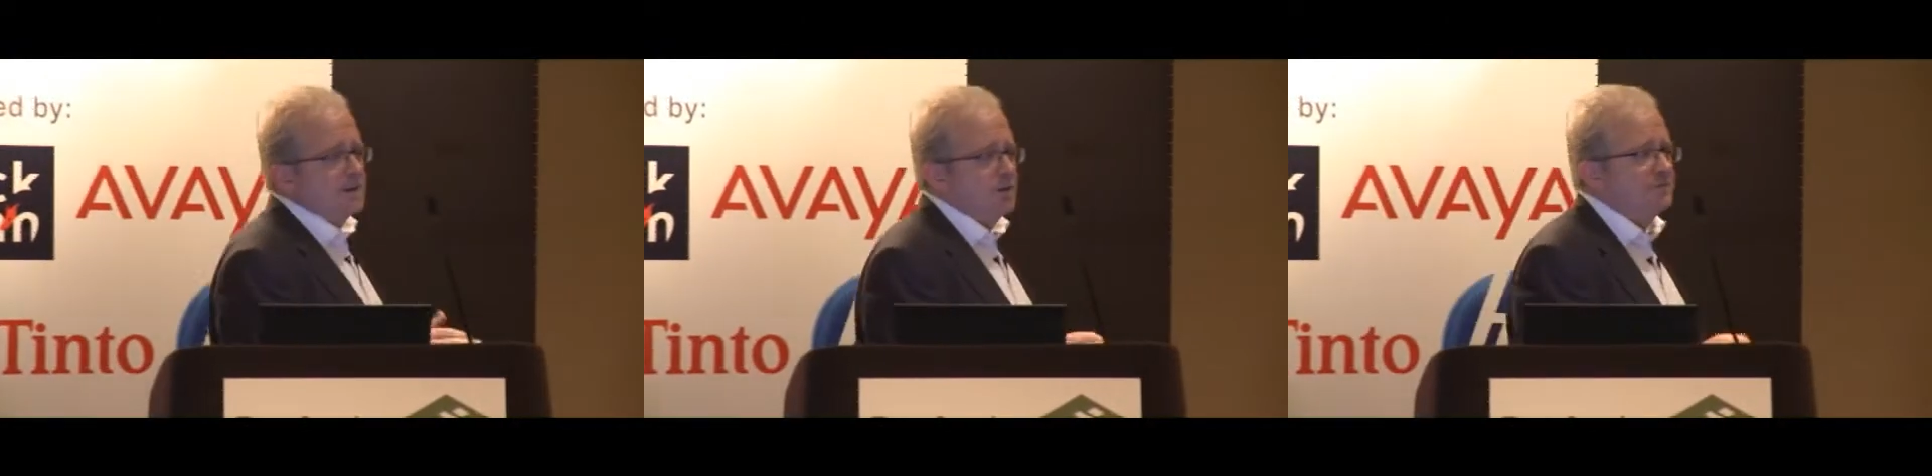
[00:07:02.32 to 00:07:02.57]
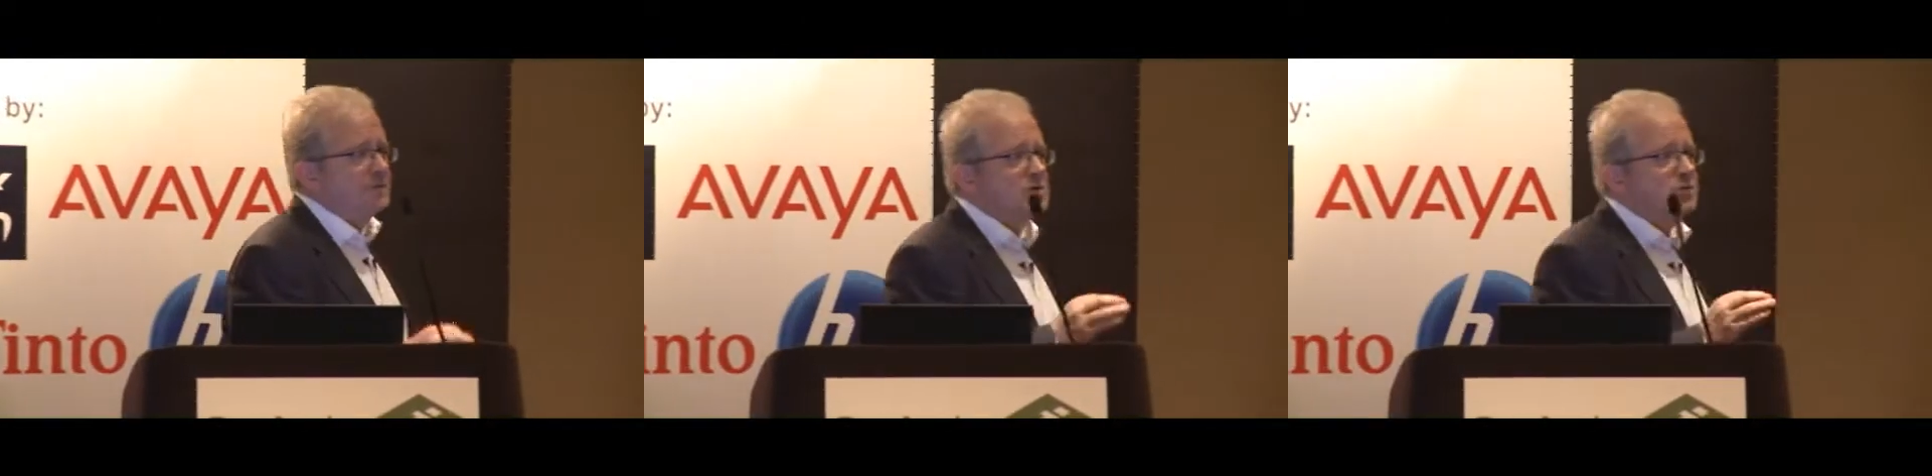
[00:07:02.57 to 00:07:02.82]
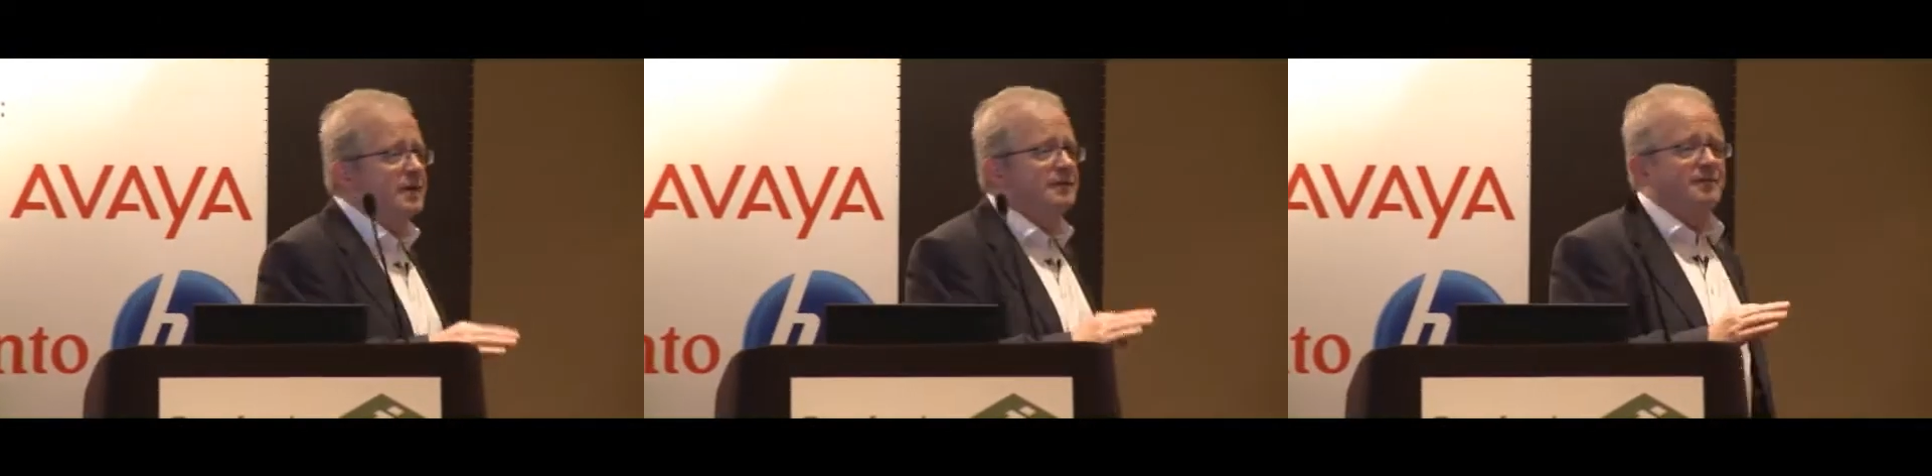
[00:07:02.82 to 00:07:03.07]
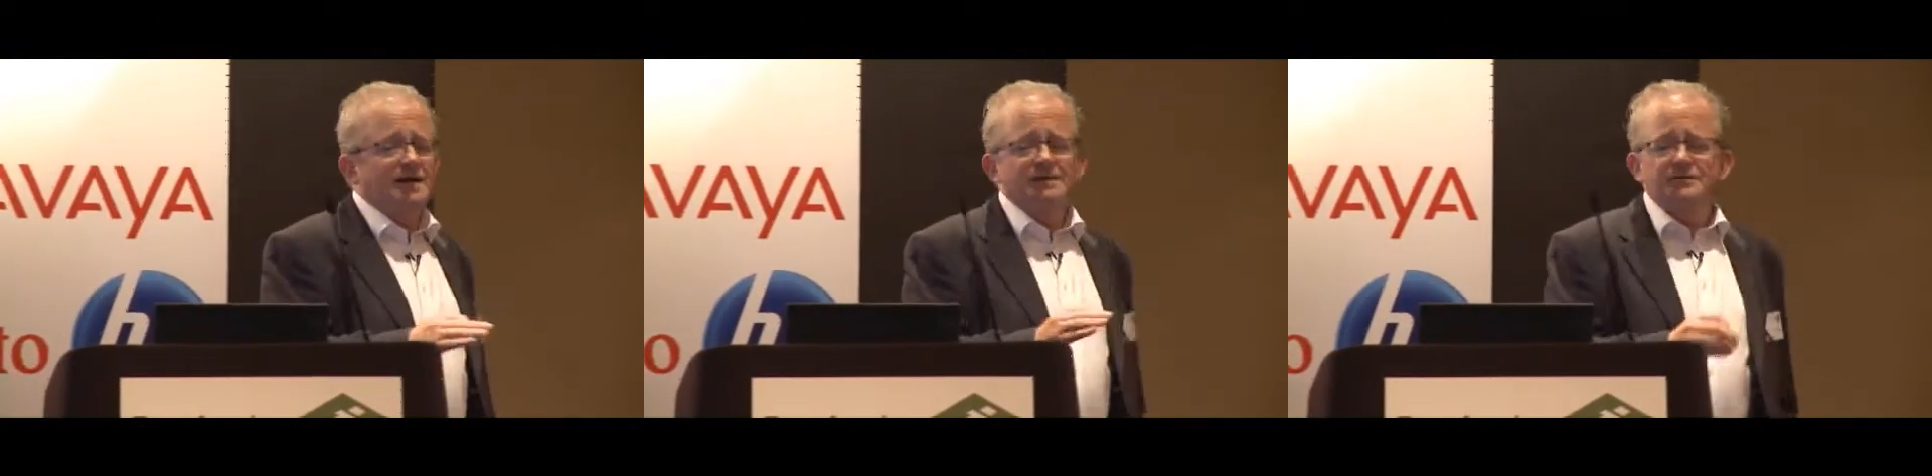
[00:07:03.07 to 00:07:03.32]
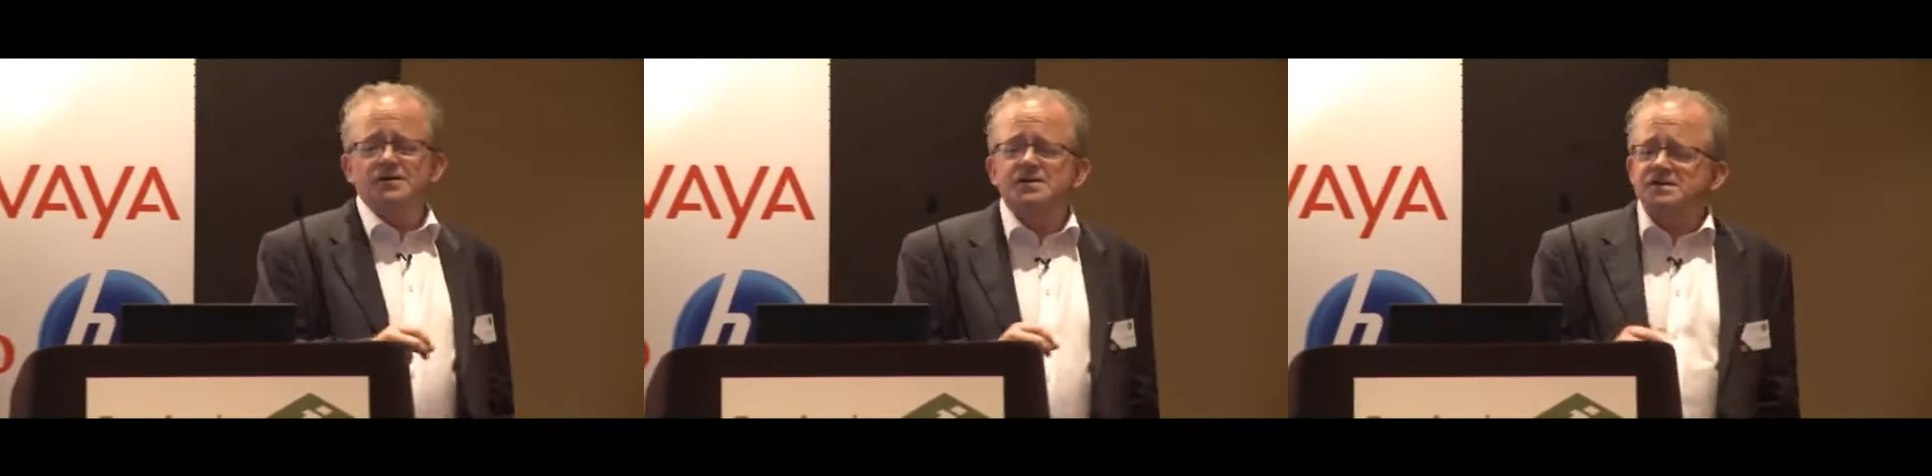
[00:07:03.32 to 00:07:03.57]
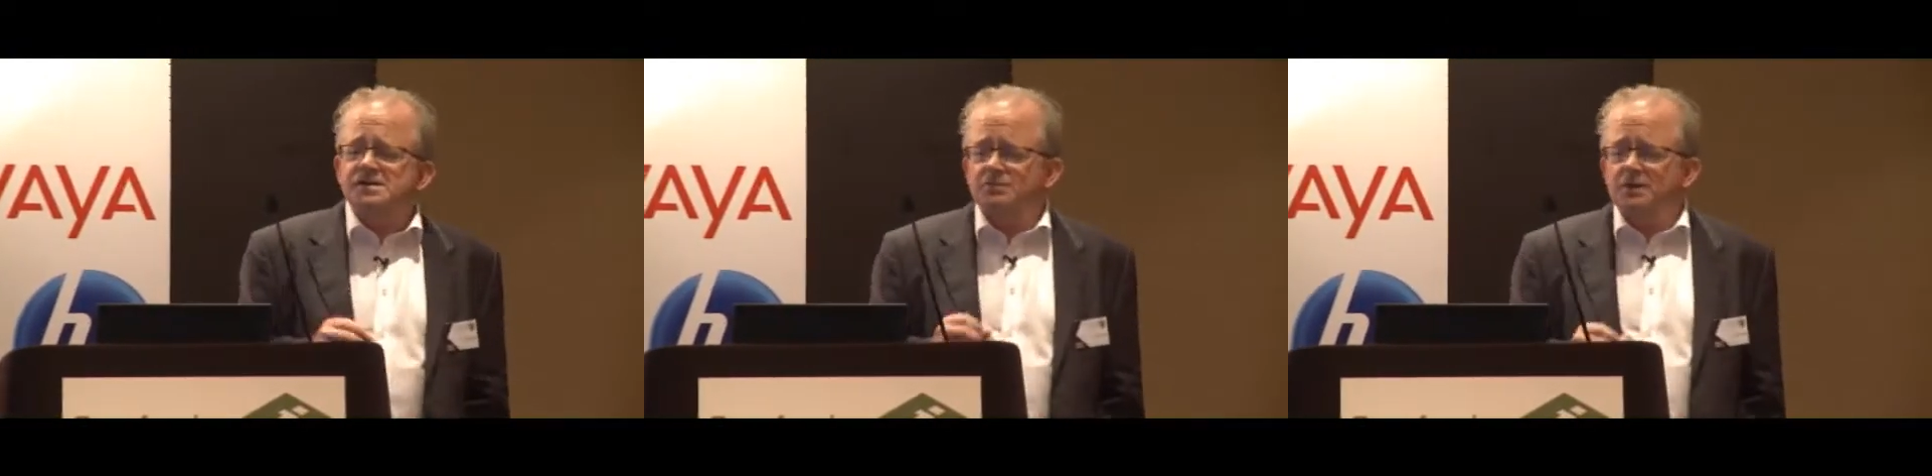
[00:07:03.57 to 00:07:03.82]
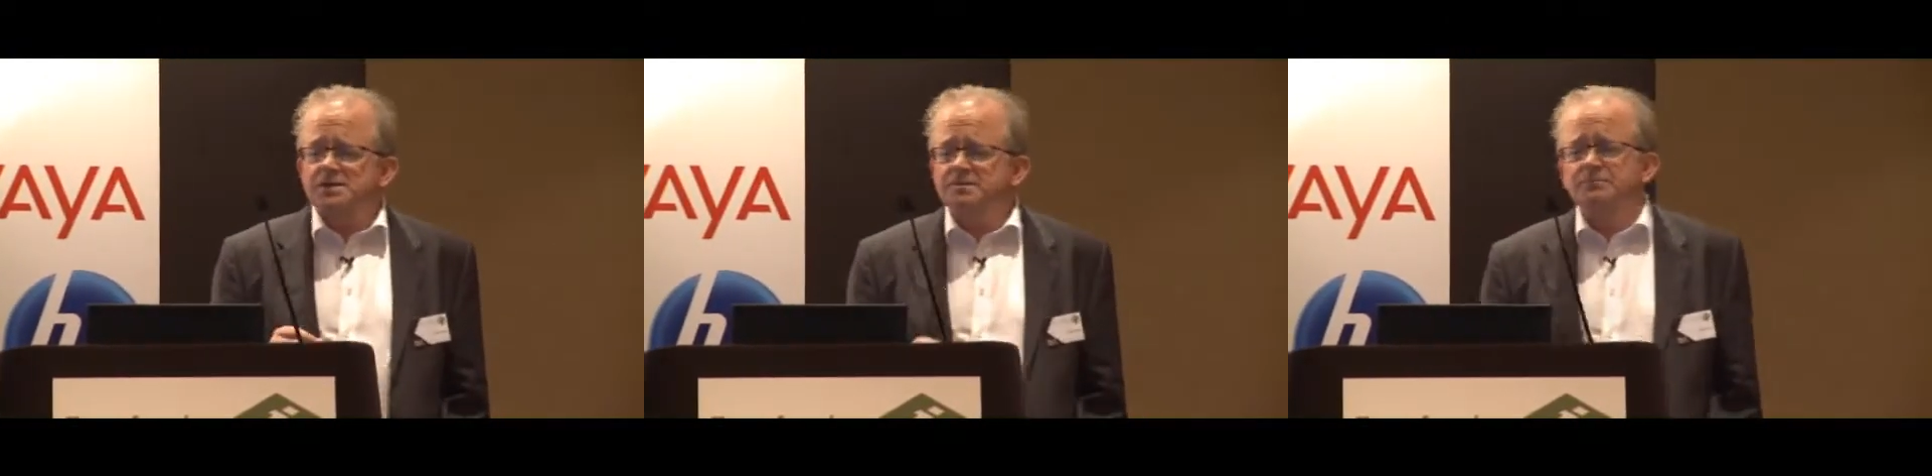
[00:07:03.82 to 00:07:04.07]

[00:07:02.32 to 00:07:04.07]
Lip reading: who for 25 years has worked